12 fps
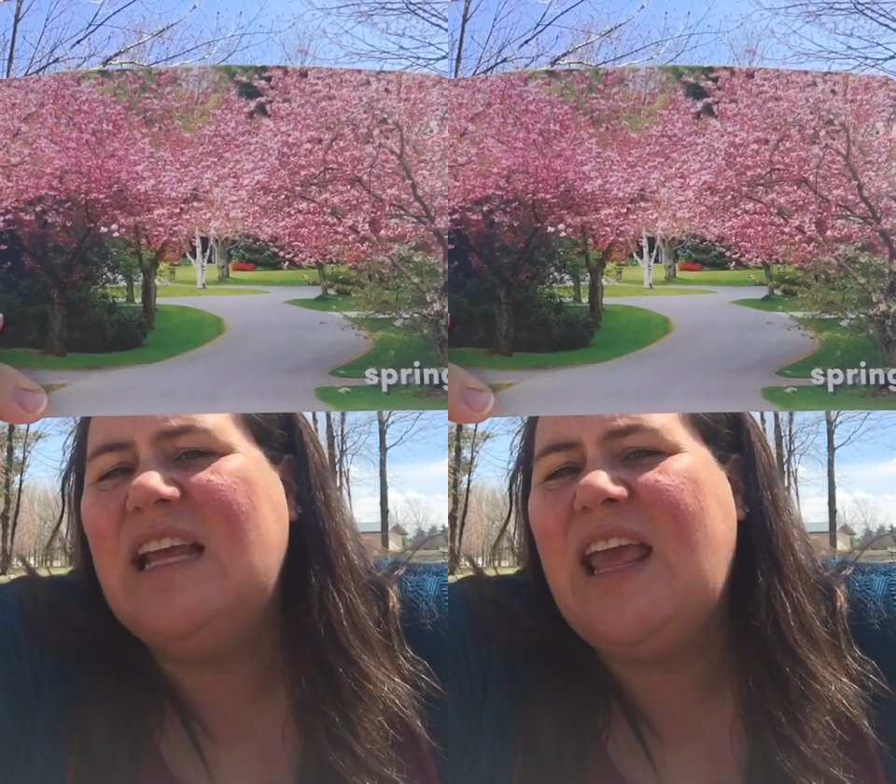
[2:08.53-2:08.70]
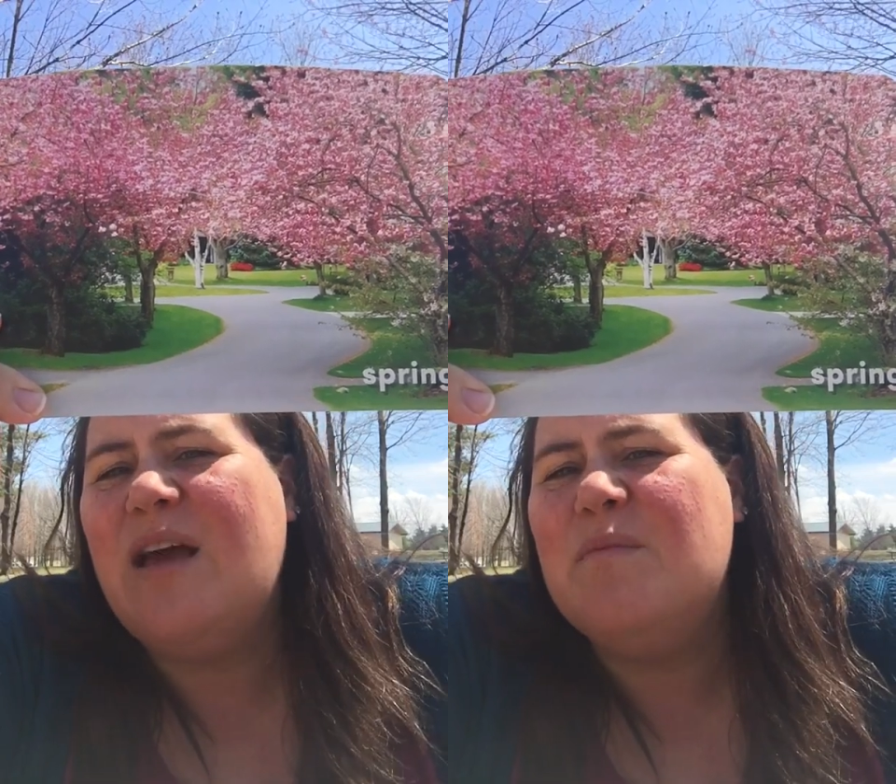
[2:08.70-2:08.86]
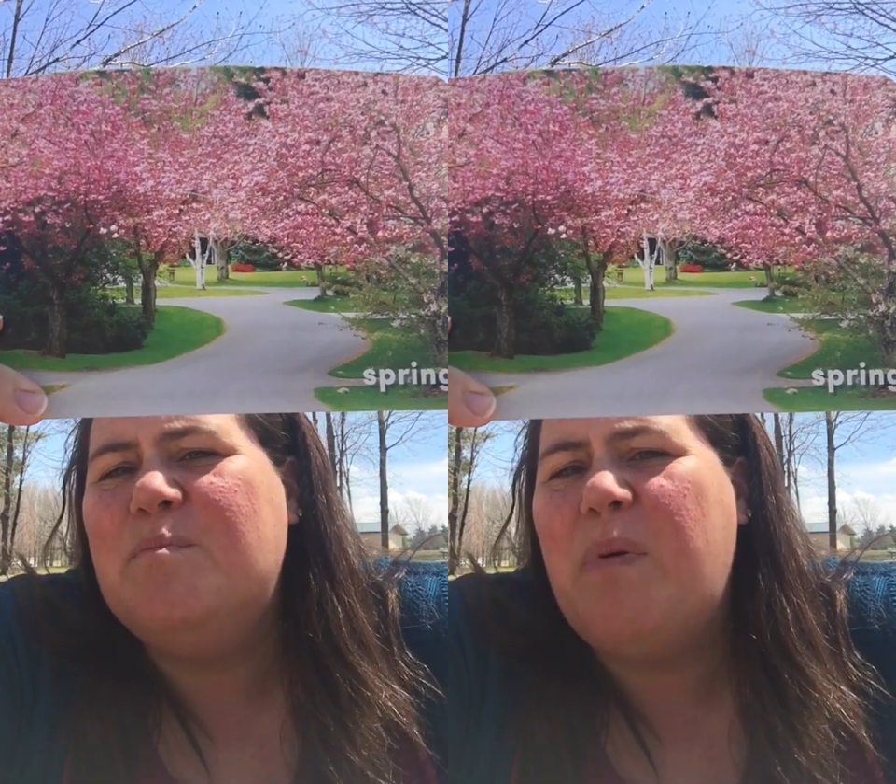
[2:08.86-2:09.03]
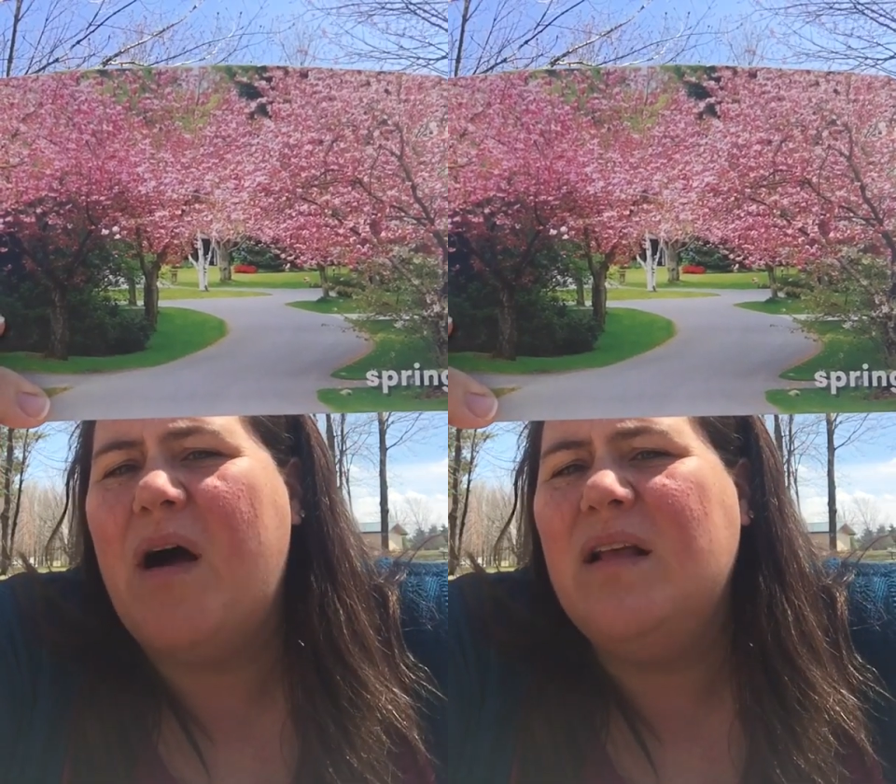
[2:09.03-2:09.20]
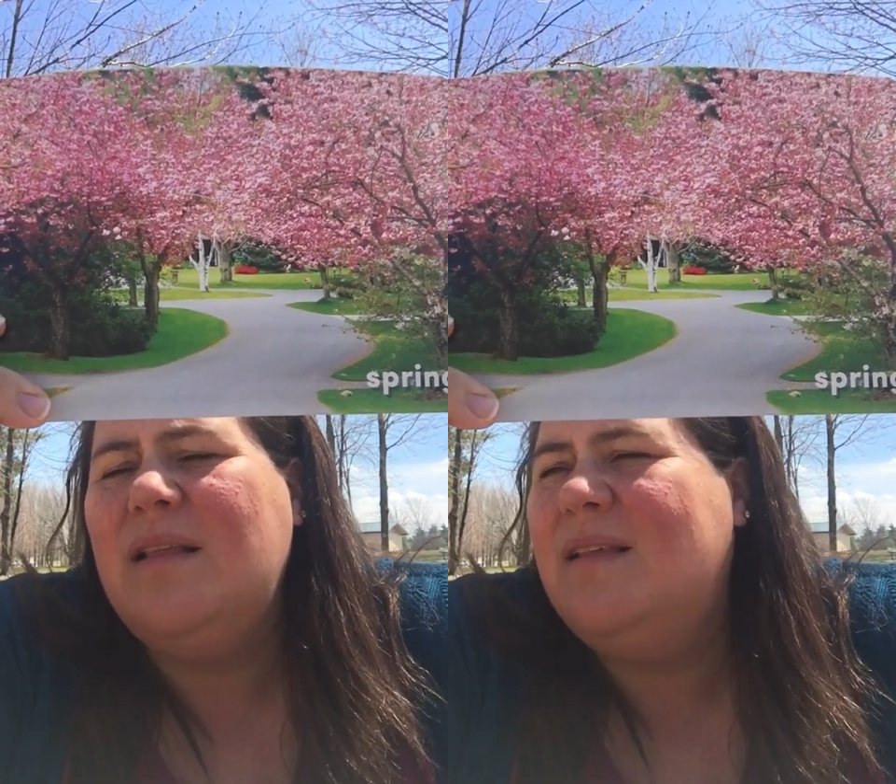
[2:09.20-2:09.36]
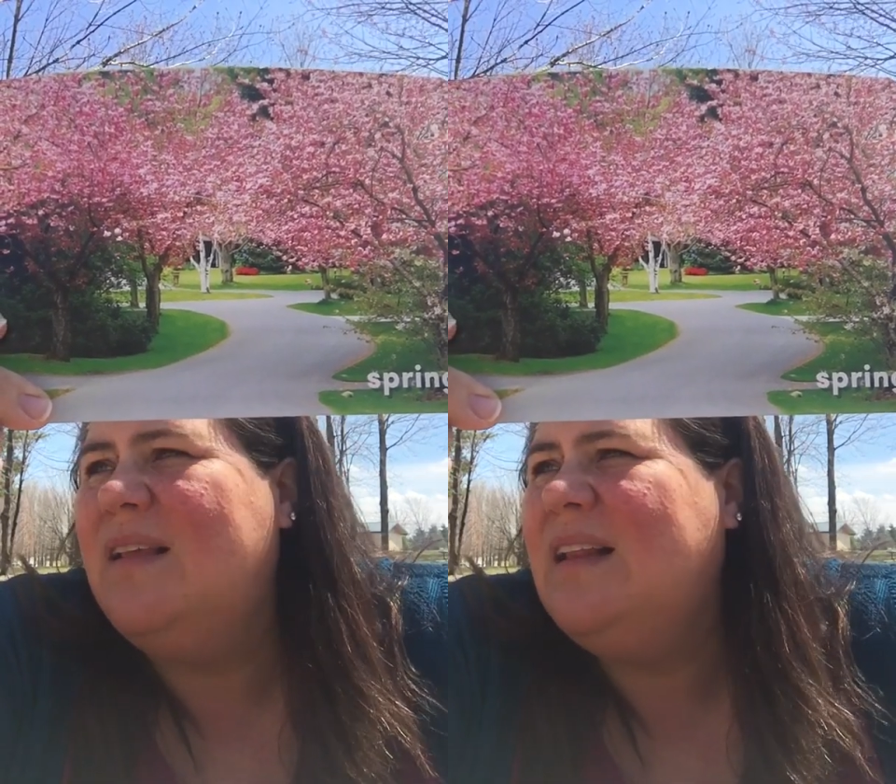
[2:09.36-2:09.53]
to get
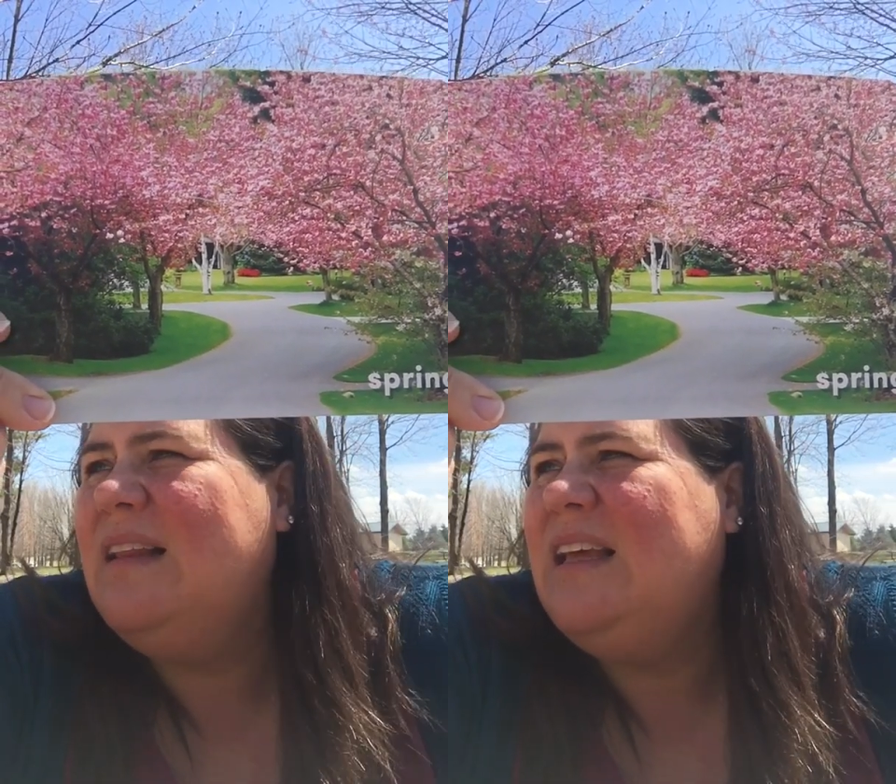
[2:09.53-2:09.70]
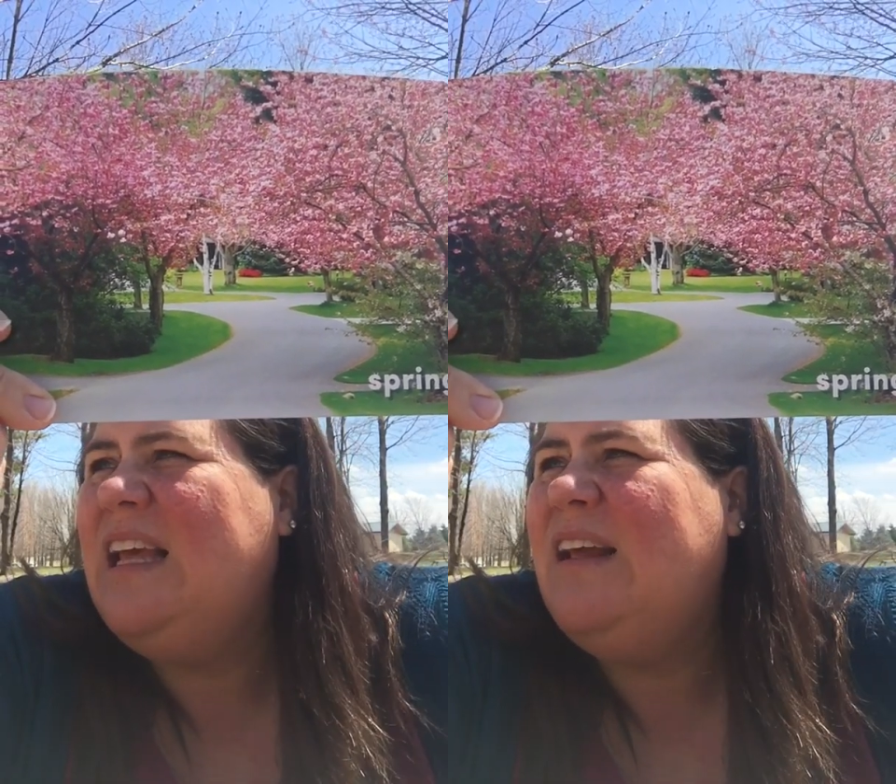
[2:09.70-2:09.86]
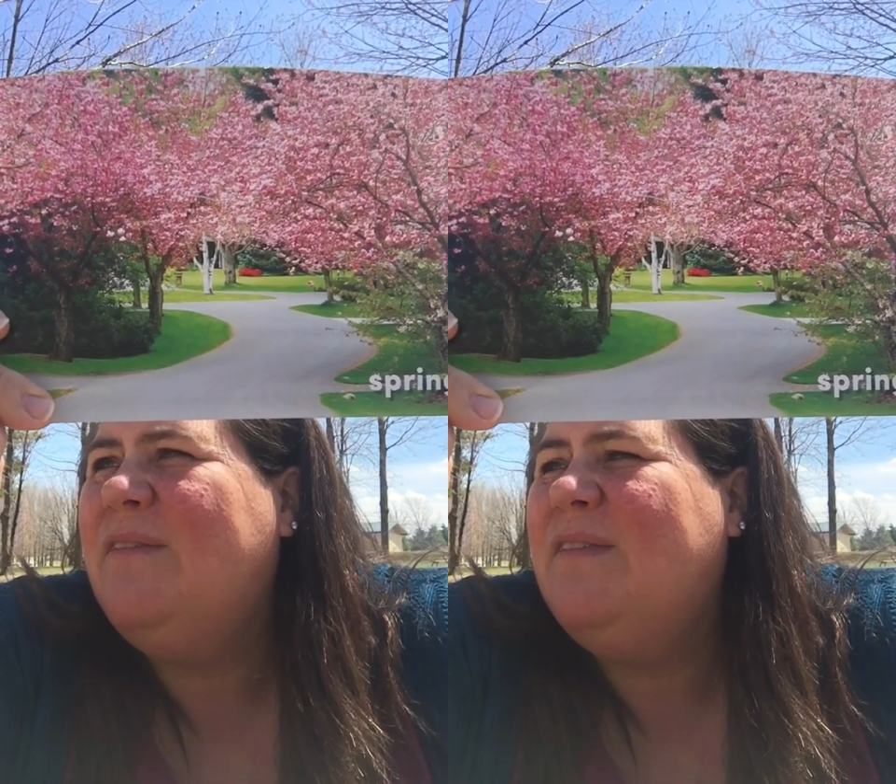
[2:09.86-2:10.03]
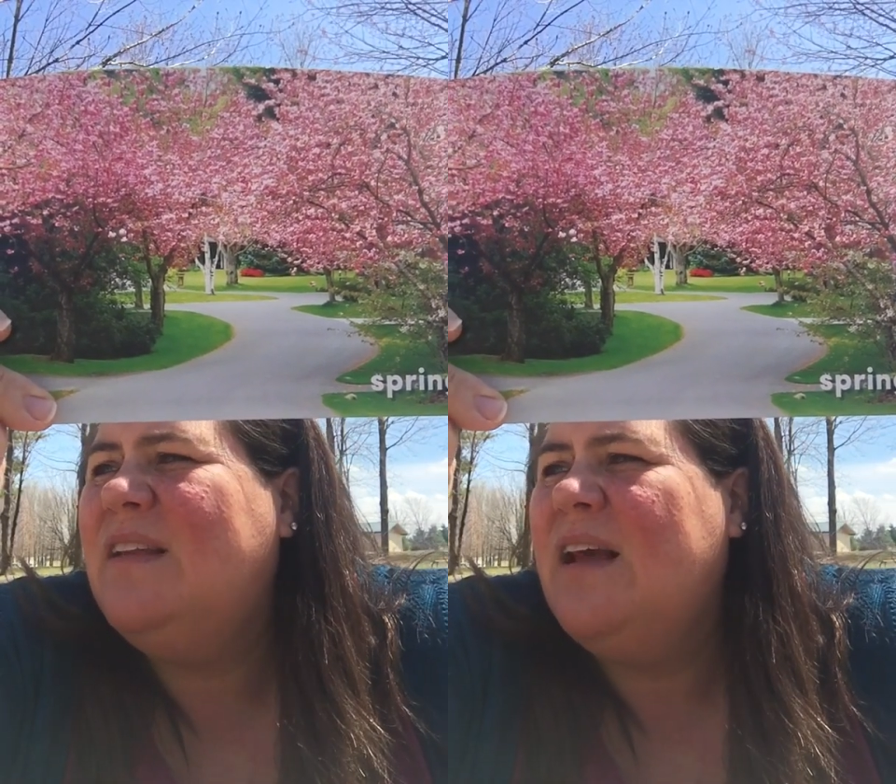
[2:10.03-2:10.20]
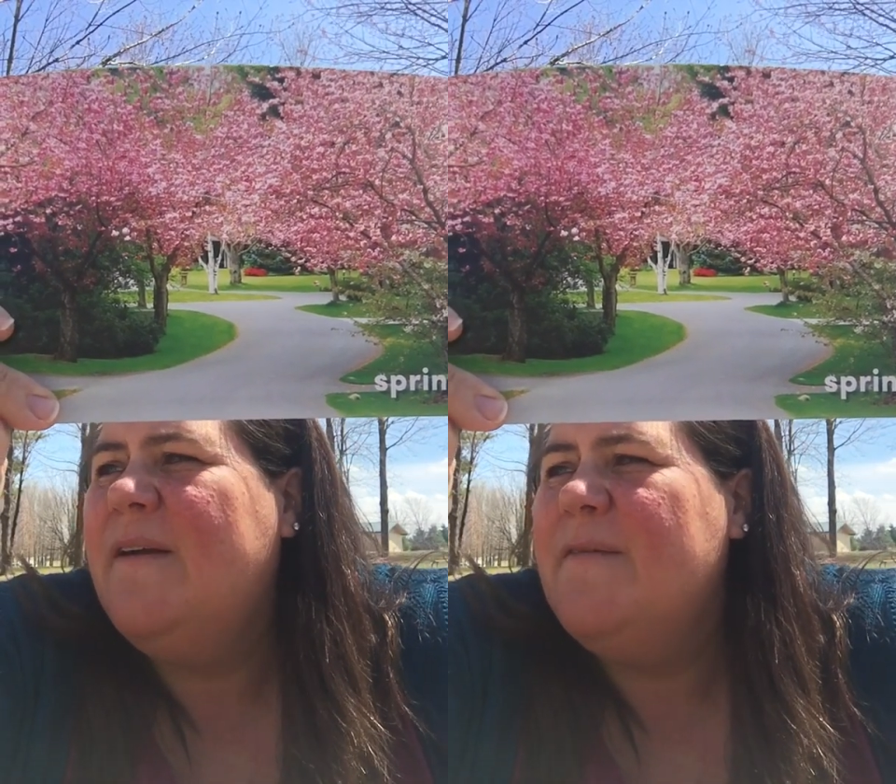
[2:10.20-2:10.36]
buds and leaves.